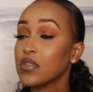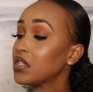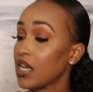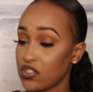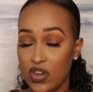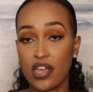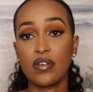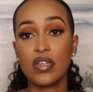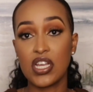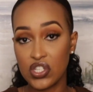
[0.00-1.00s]
That's right.
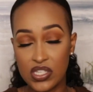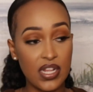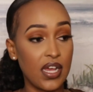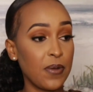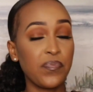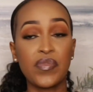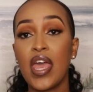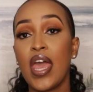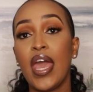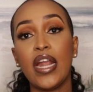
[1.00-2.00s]
I just say that.
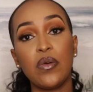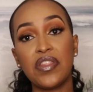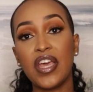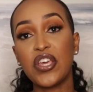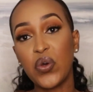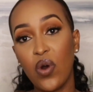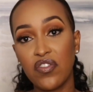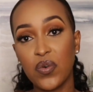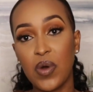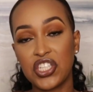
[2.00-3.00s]
Anyway, thank you all
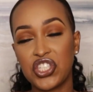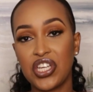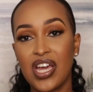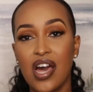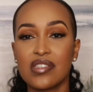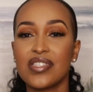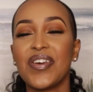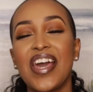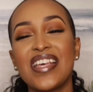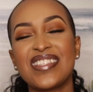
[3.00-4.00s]
for watching. I'll see
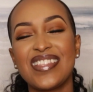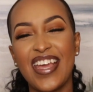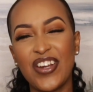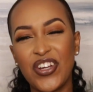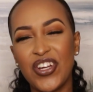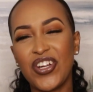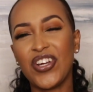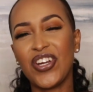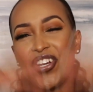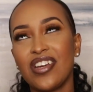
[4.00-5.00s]
you guys
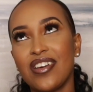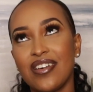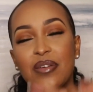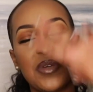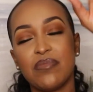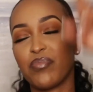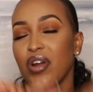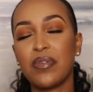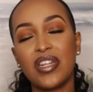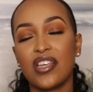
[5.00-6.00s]
later. I mean,
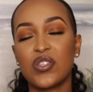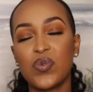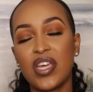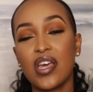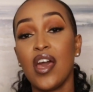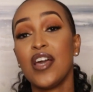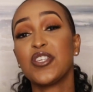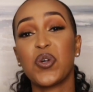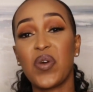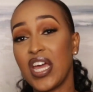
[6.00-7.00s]
probably next week.
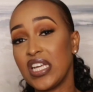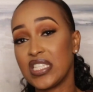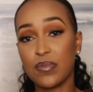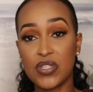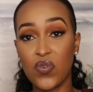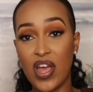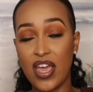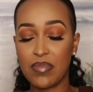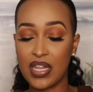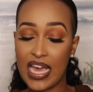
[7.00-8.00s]
So go ahead and
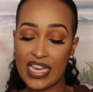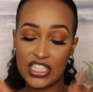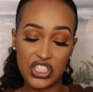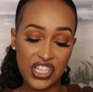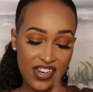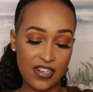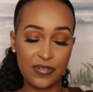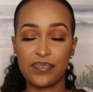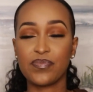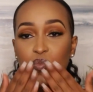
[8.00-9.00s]
subscribe, like,
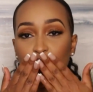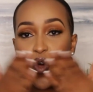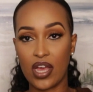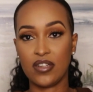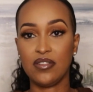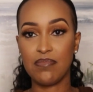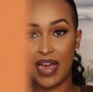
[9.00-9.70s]
share. Mwah!